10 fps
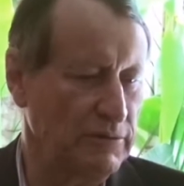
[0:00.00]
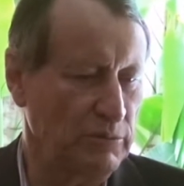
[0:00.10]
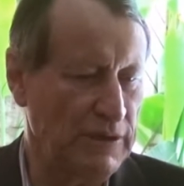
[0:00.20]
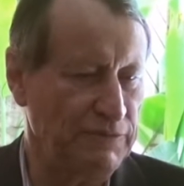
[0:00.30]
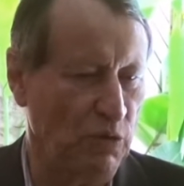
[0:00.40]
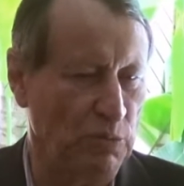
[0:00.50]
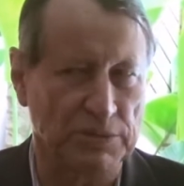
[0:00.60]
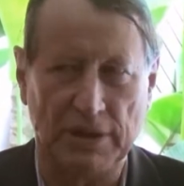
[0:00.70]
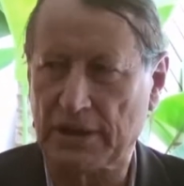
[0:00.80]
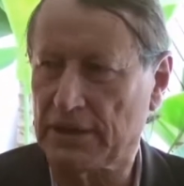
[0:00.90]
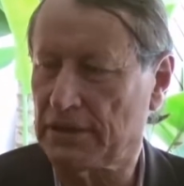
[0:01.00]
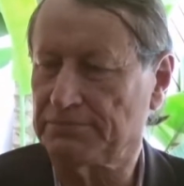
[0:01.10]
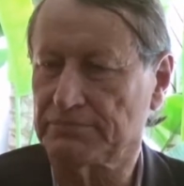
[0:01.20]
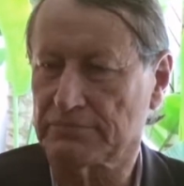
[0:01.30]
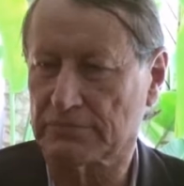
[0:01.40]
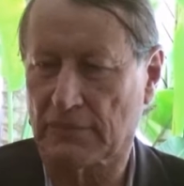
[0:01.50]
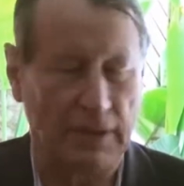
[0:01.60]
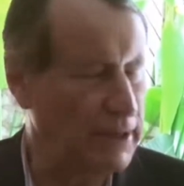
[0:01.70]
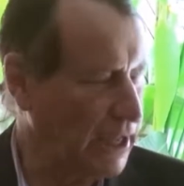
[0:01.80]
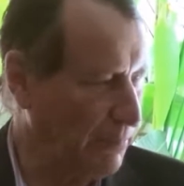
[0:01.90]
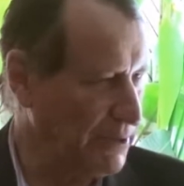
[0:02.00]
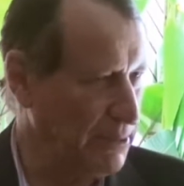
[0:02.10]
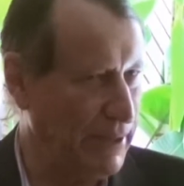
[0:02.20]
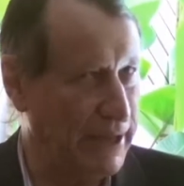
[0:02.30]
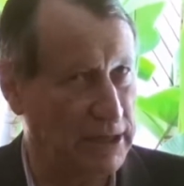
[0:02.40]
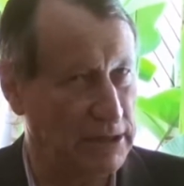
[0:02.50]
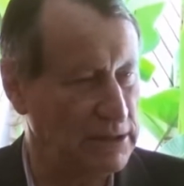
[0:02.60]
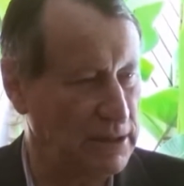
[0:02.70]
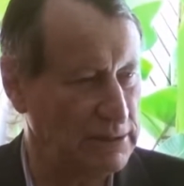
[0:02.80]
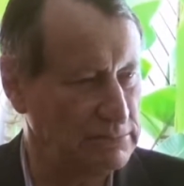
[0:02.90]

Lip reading: we formed a company back in